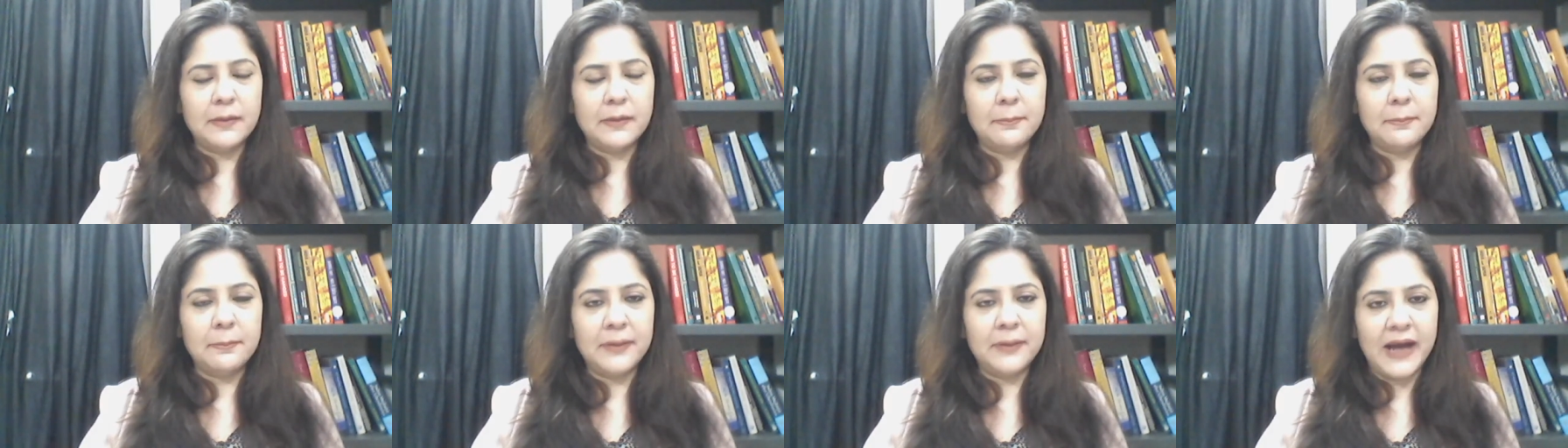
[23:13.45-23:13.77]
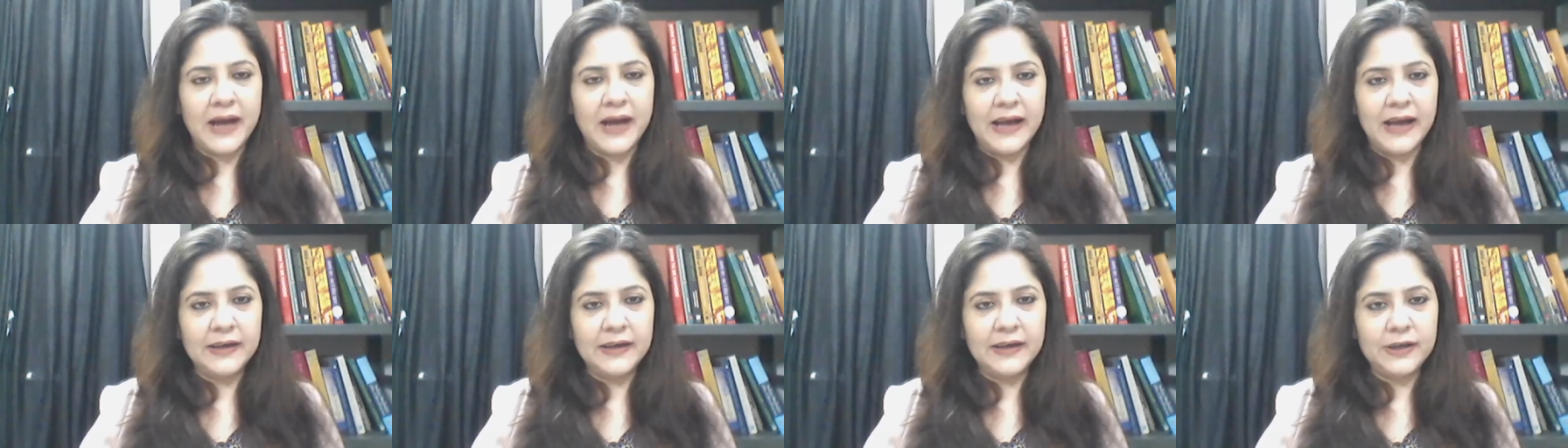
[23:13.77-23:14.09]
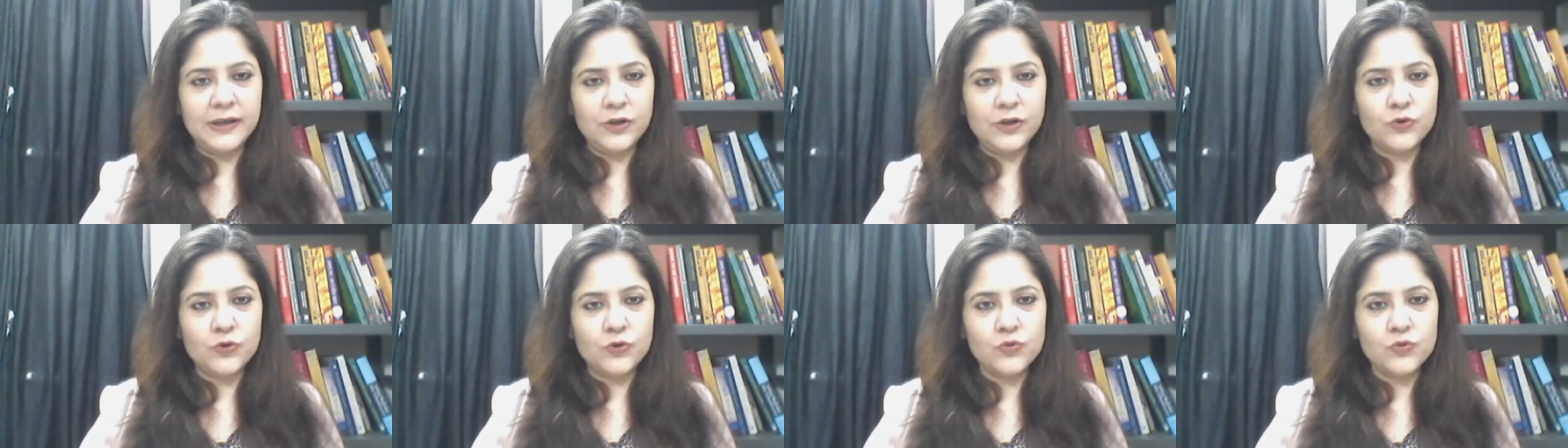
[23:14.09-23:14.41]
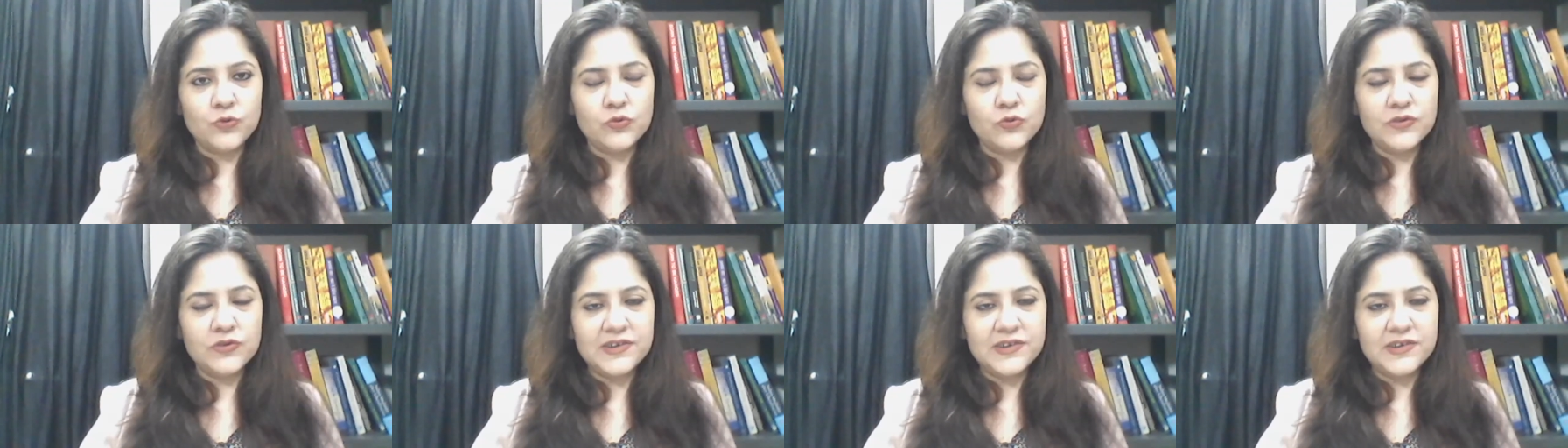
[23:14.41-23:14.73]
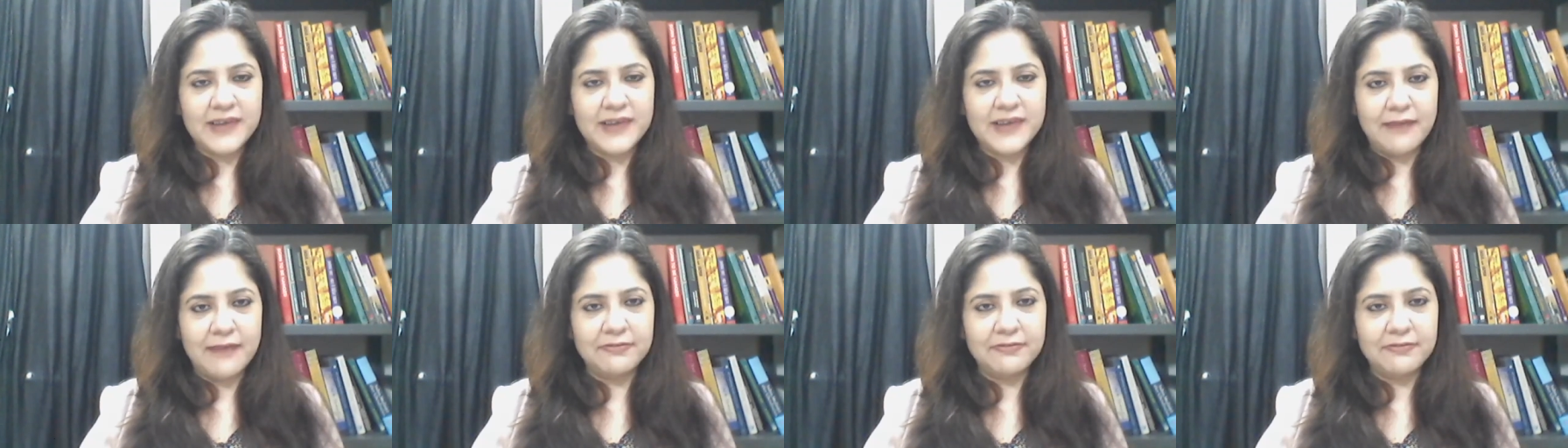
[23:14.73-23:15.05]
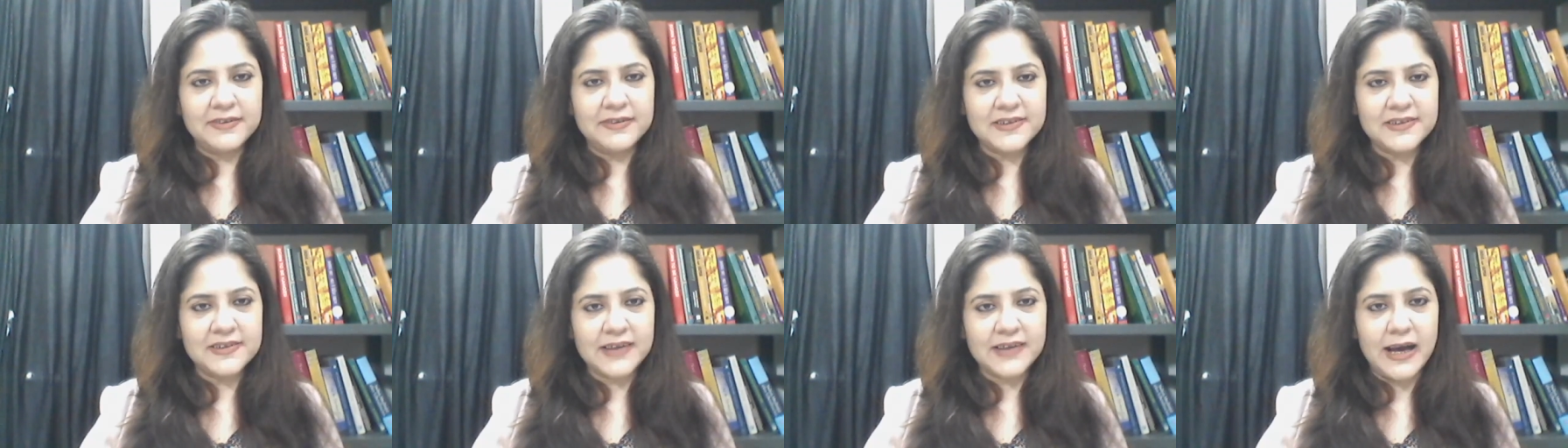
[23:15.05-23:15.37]
brand new
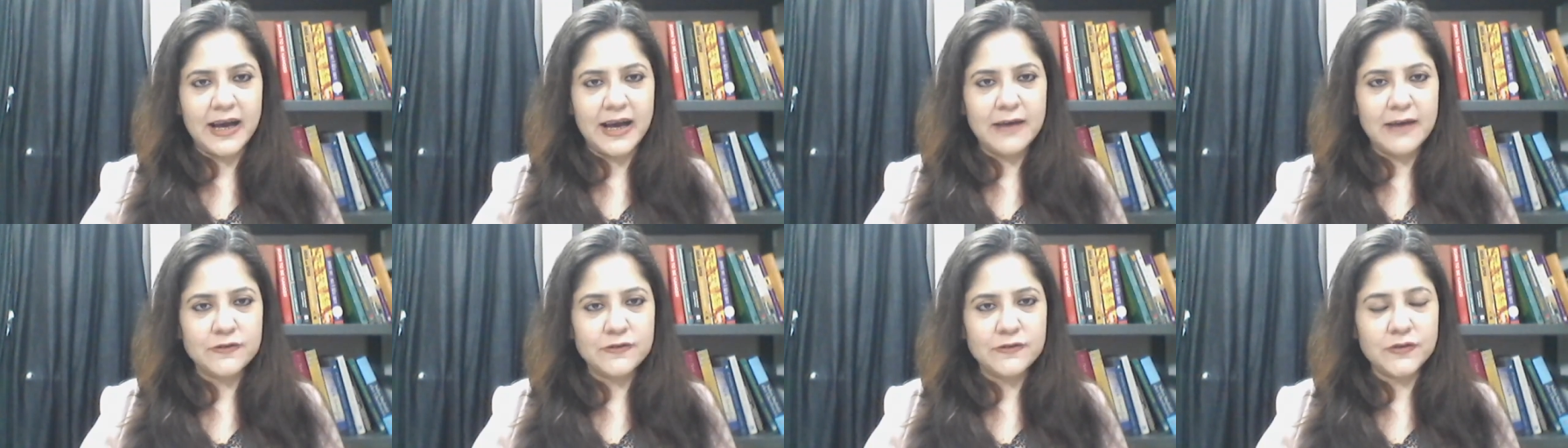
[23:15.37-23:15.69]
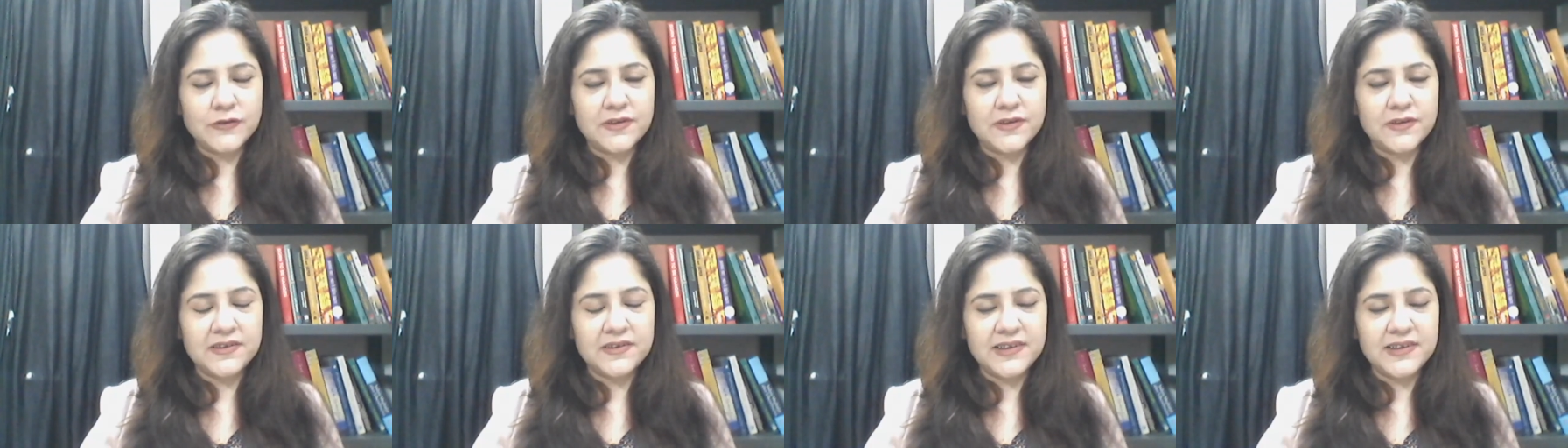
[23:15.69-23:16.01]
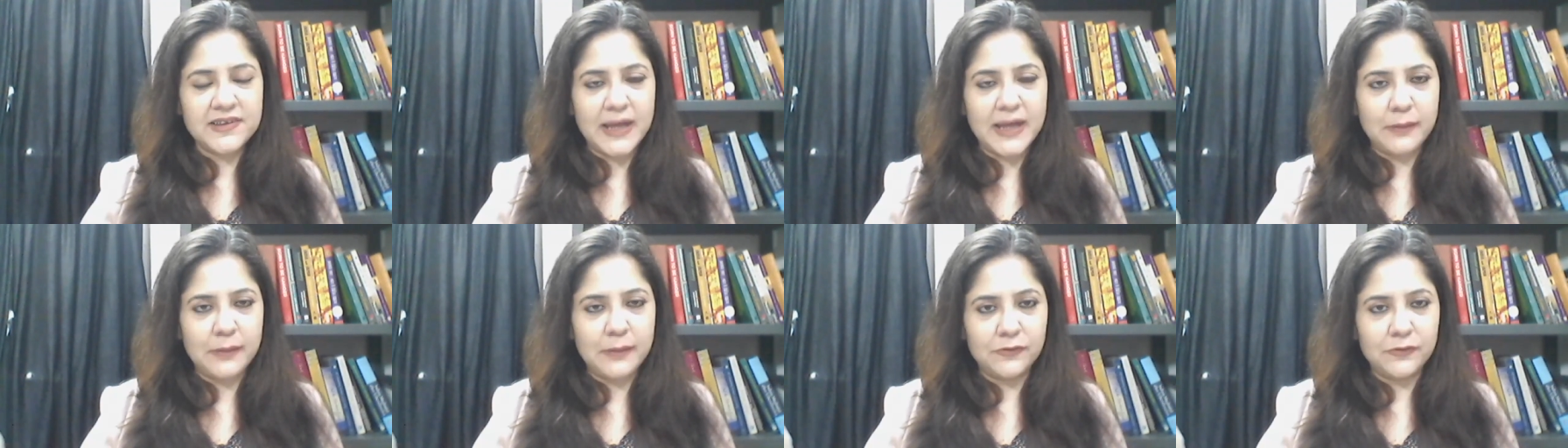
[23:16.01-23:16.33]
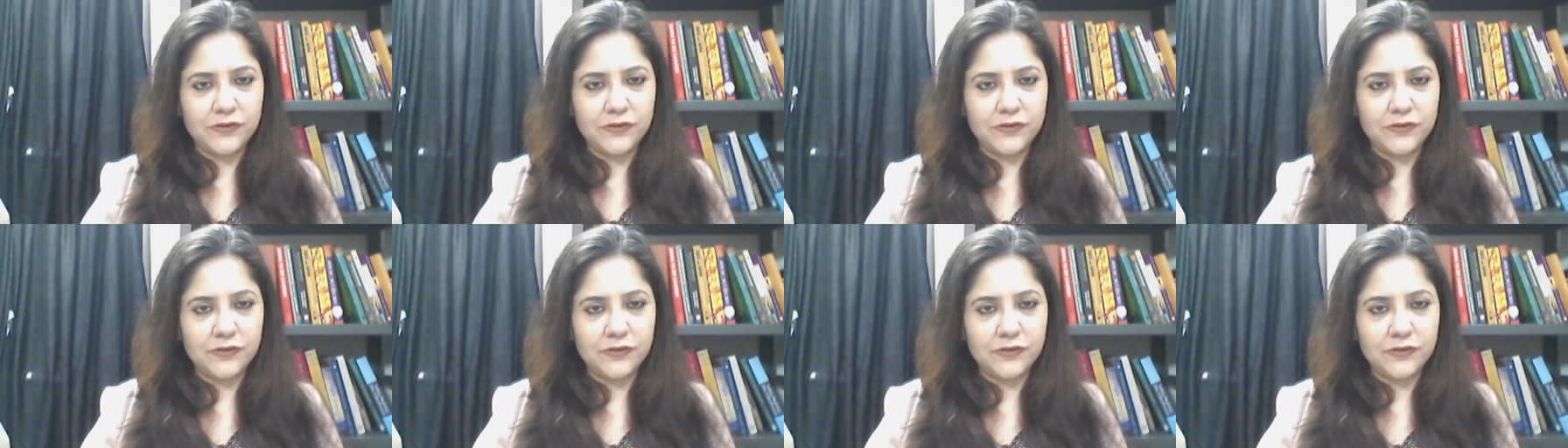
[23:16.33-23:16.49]
saffron scarves of the same